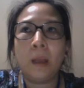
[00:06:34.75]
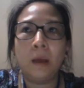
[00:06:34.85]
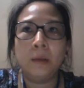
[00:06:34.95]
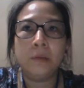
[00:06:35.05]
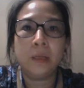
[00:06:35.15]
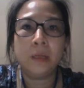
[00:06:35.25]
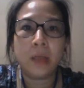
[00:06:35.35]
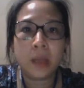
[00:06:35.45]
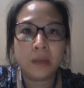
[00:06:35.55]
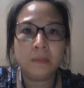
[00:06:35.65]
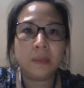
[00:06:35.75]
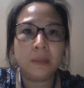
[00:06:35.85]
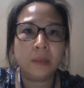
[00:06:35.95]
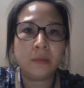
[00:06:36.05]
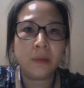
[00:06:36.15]
the name, the
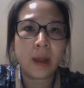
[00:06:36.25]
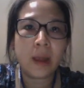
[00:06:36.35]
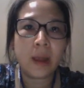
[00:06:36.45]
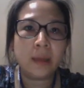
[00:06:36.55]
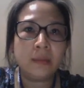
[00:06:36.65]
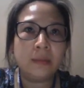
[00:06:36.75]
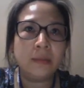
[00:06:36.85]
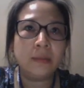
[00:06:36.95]
address,